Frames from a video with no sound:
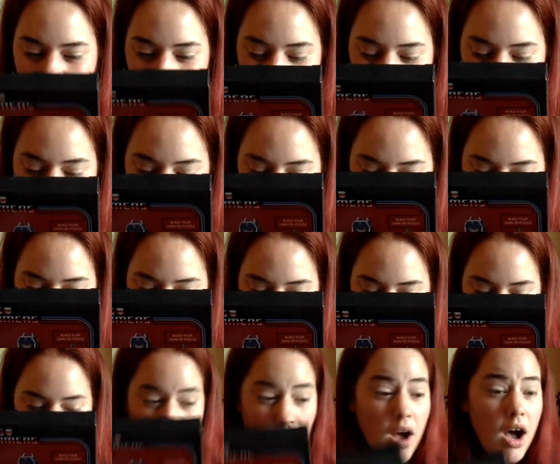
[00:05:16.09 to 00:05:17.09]
So that is very
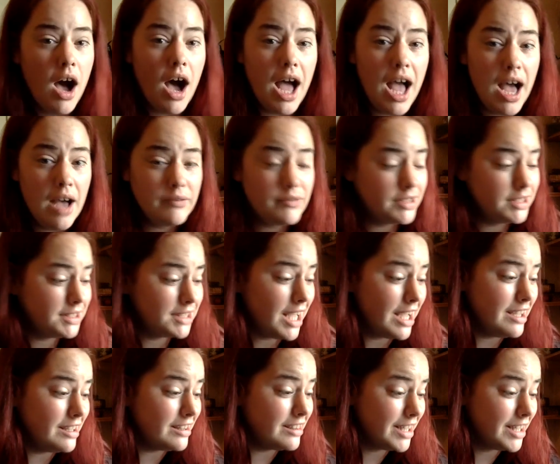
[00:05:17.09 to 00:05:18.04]
cool. I have to say,